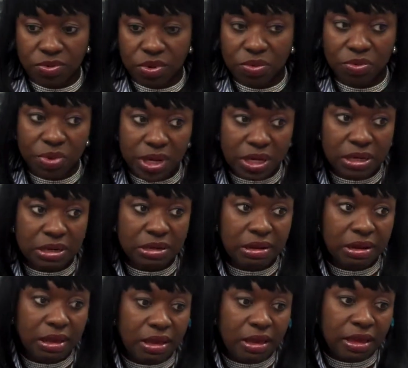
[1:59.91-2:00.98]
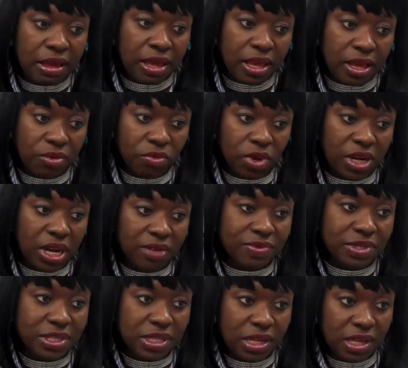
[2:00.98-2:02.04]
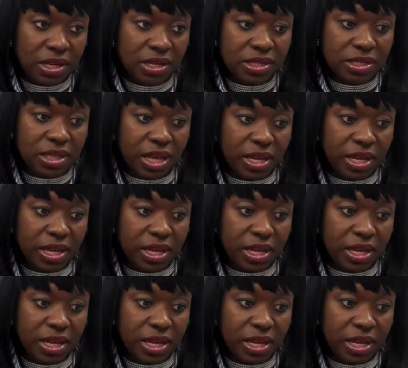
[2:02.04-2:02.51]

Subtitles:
were written, and what I've seen is